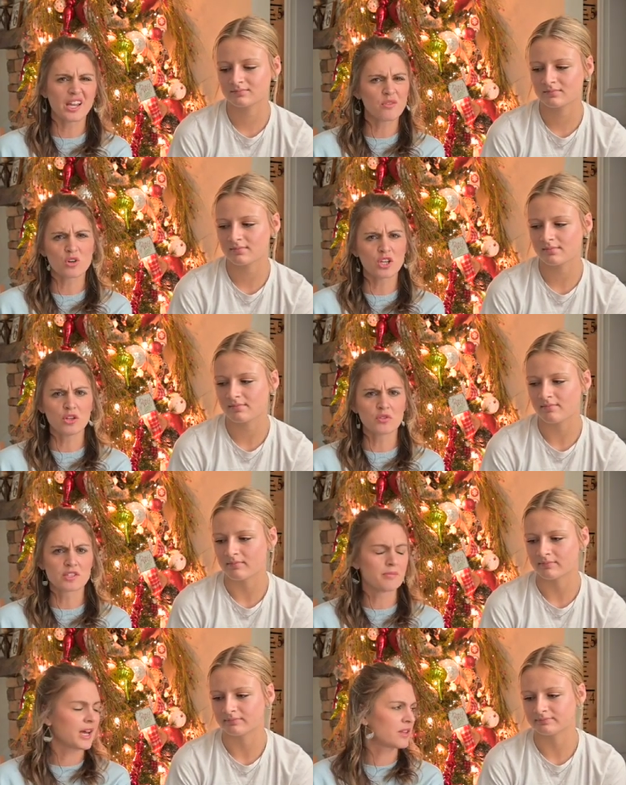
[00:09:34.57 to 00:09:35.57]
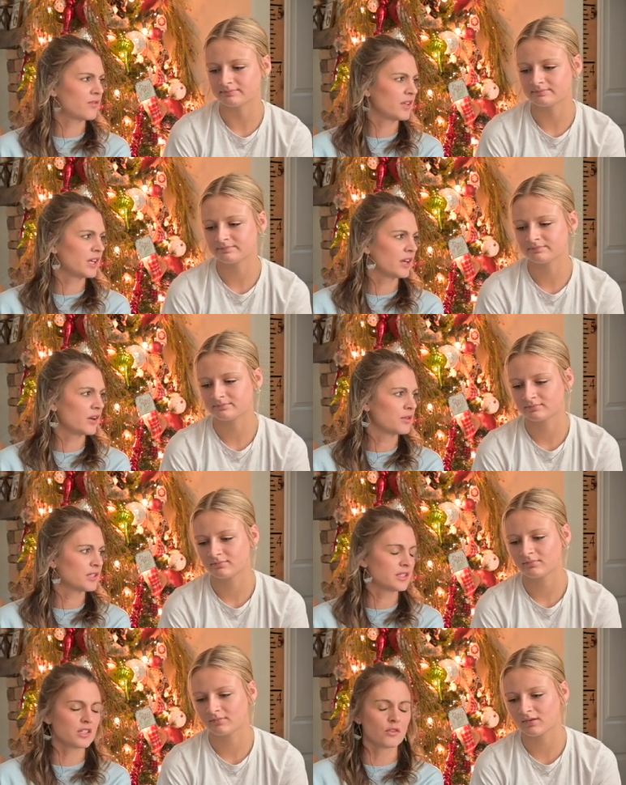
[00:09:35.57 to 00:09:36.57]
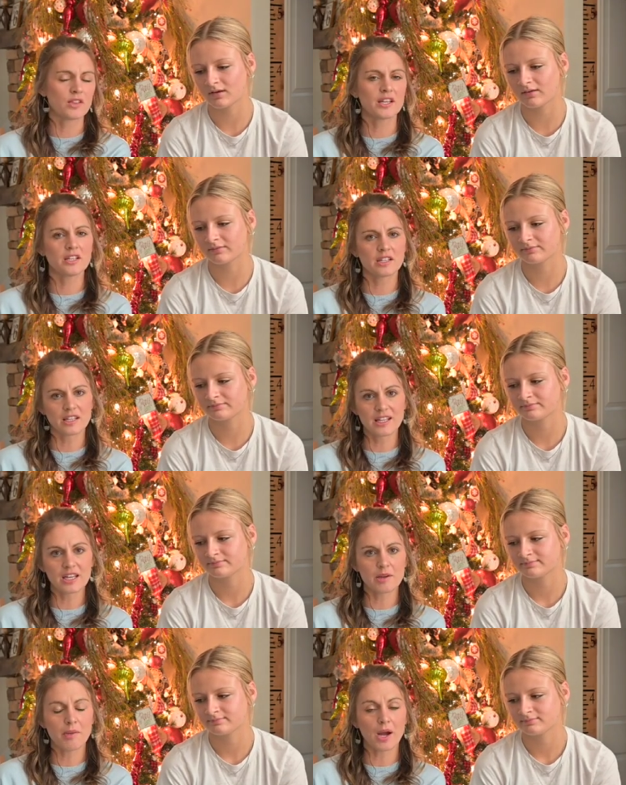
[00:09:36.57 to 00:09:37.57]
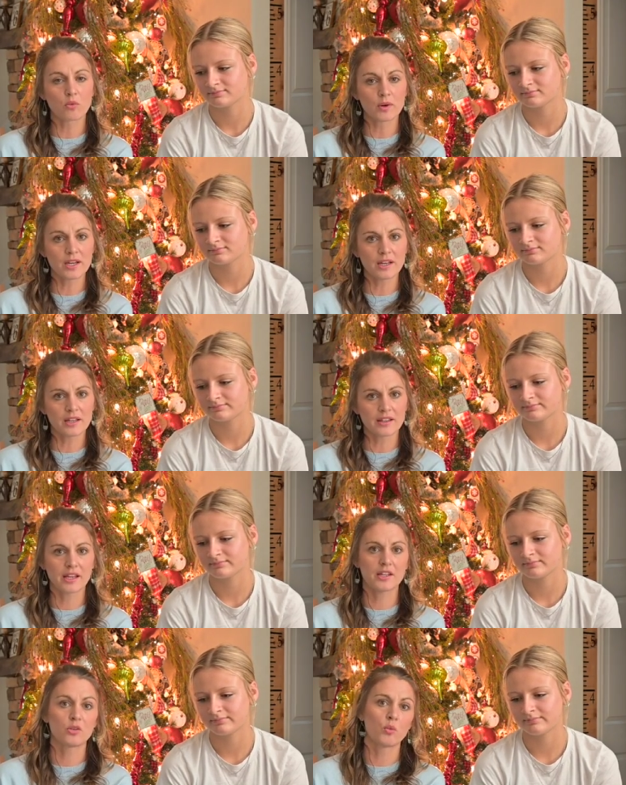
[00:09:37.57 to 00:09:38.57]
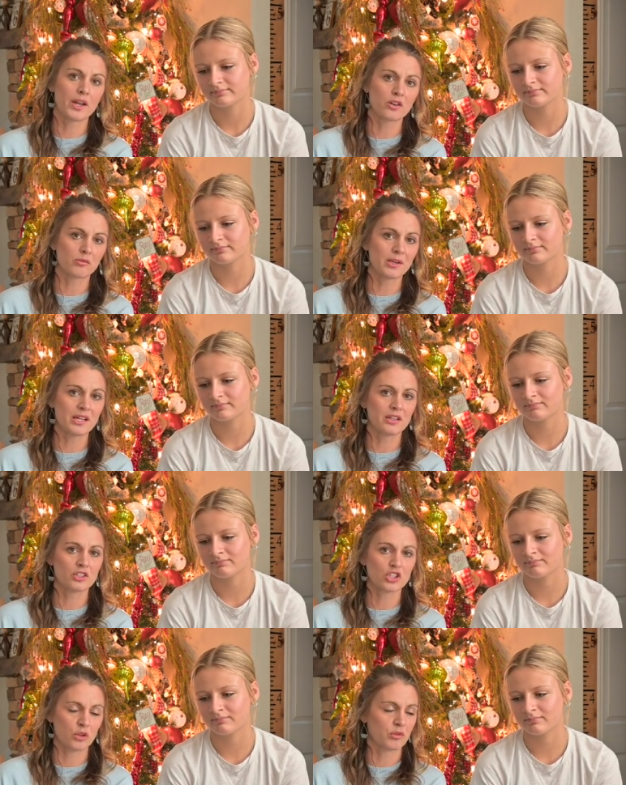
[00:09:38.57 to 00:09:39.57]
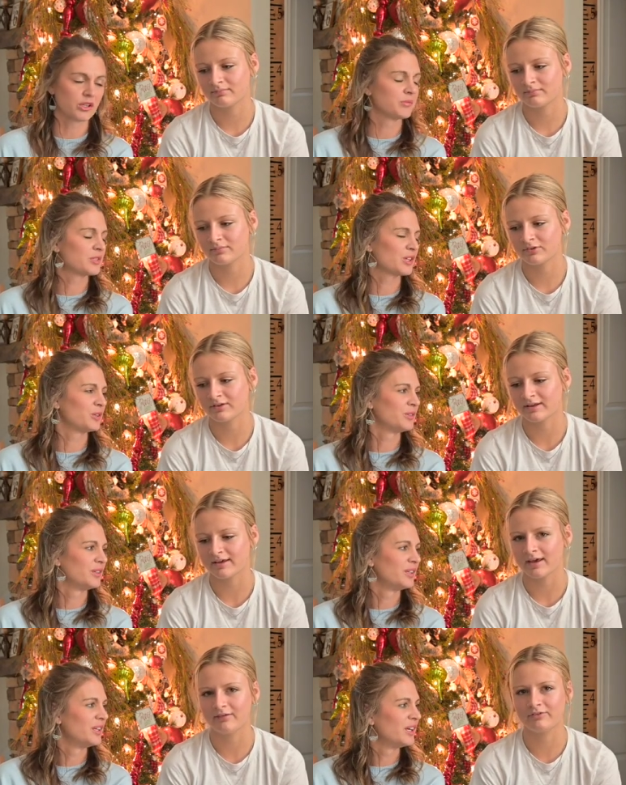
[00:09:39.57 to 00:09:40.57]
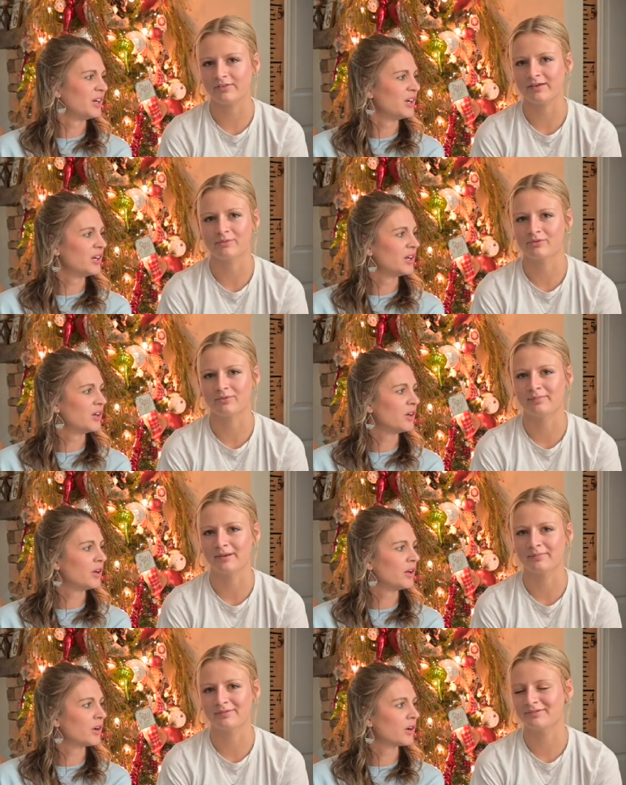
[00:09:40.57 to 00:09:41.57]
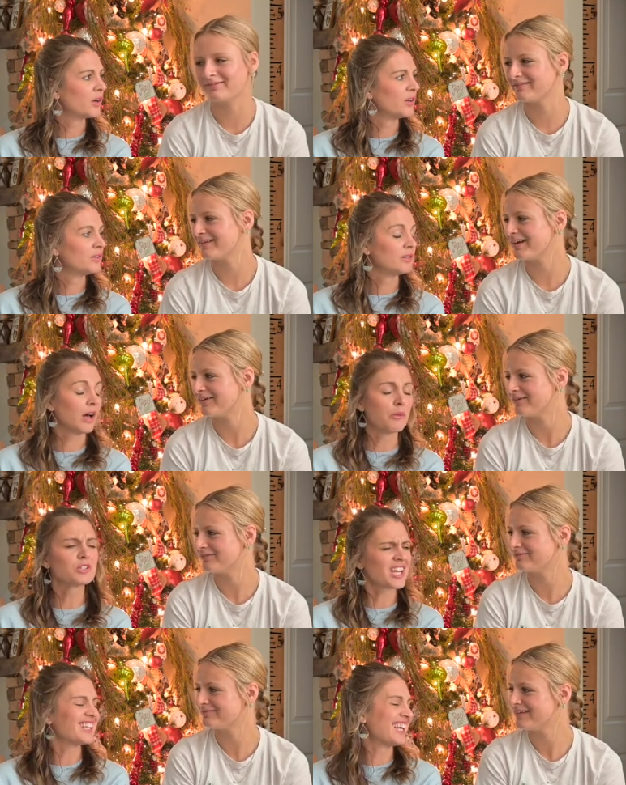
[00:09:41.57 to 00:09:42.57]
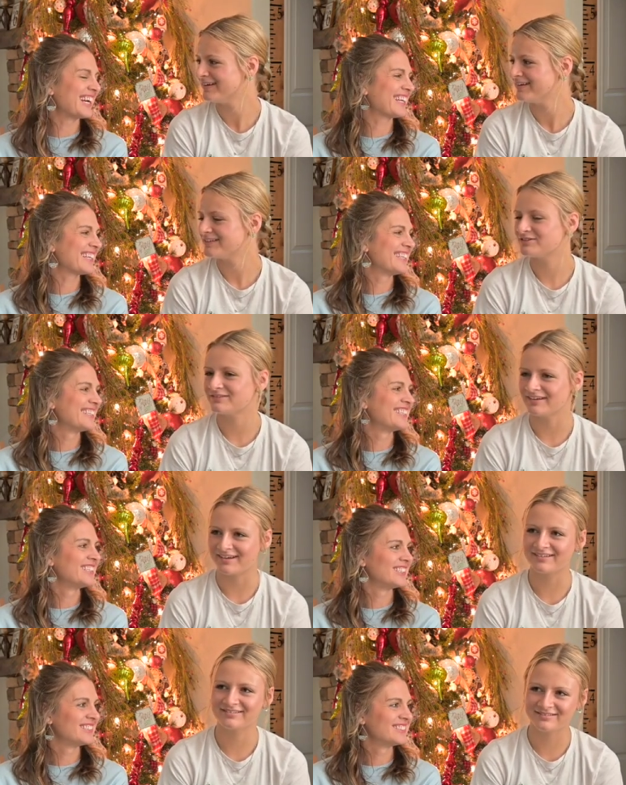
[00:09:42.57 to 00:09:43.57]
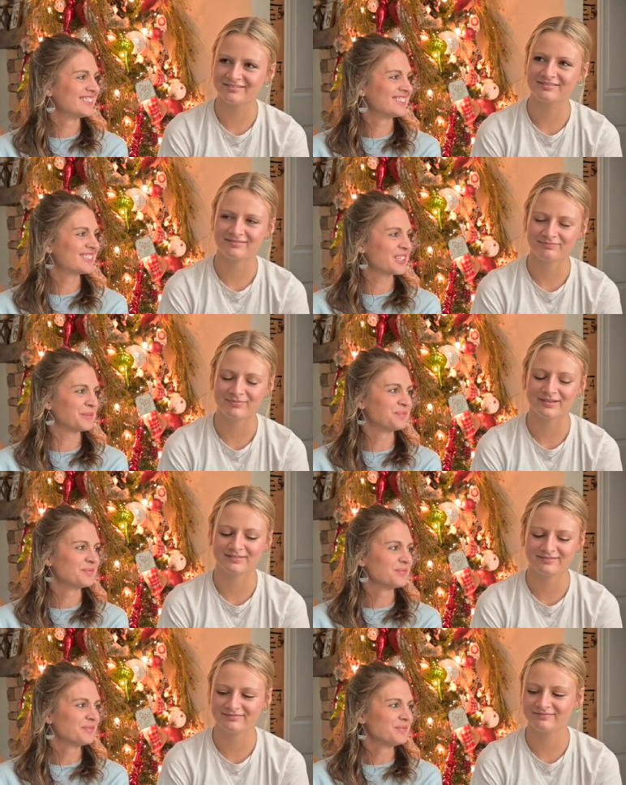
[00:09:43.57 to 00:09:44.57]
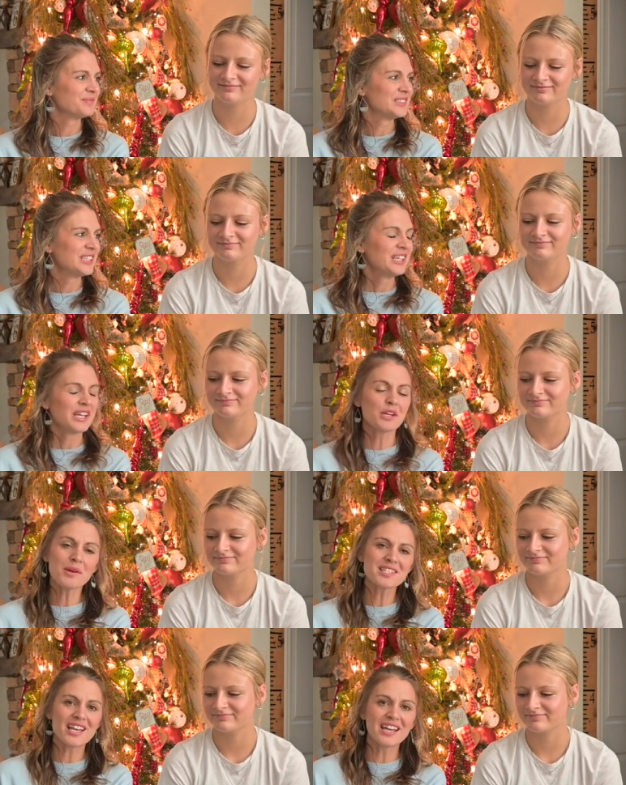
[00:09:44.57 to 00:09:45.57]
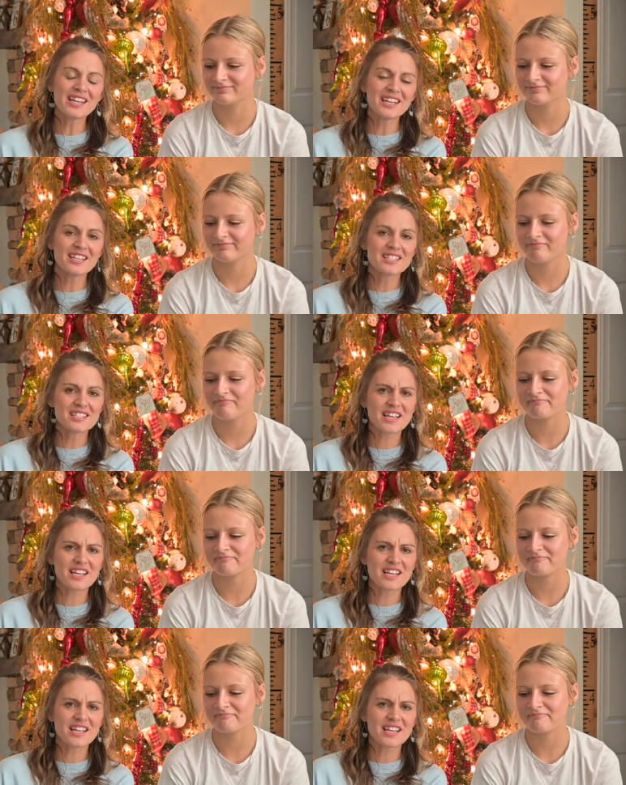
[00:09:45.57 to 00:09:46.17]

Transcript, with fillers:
Speaker 1: ever use the math videos and so yeah. if they didn't get it by reading they had to wait on me to show them so, so like
Speaker 2: everything was on paper so I don't uh, know. which I like yeah
Speaker 1: so but. anyways that is